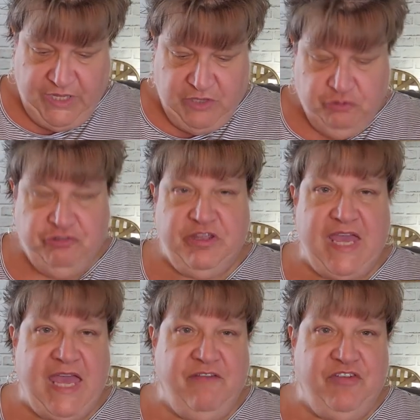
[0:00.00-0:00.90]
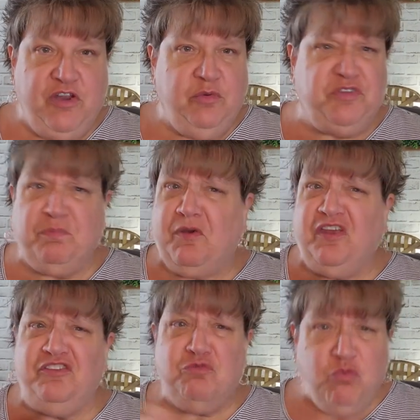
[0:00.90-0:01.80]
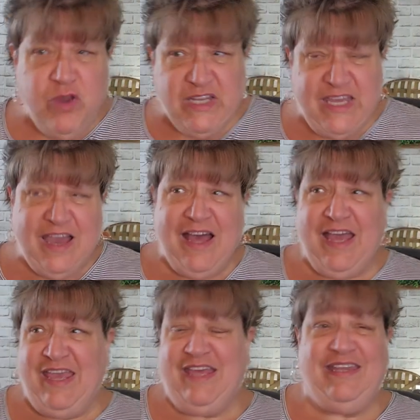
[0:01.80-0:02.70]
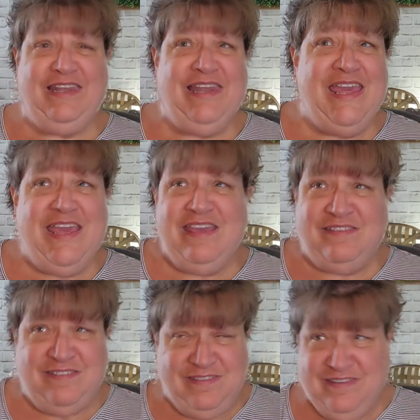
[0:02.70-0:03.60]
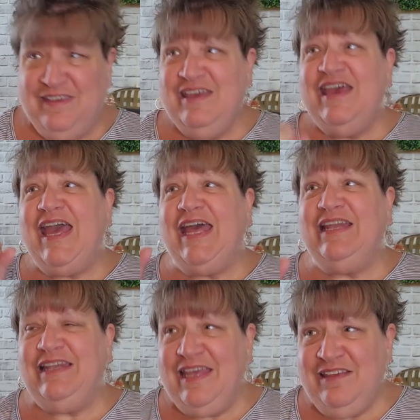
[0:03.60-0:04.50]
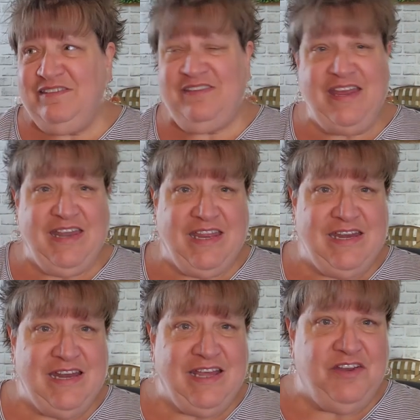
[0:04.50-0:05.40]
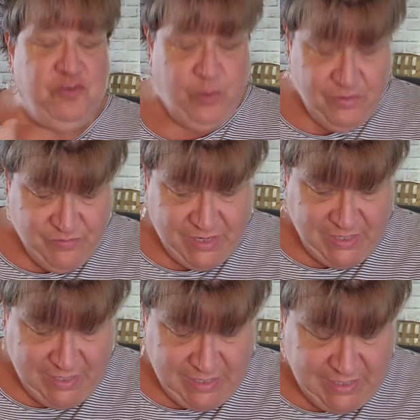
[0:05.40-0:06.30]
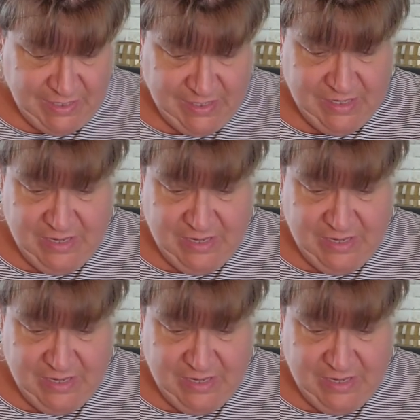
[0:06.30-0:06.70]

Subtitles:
Usually Avenue is priced really high, at least $10.99 to $12.99.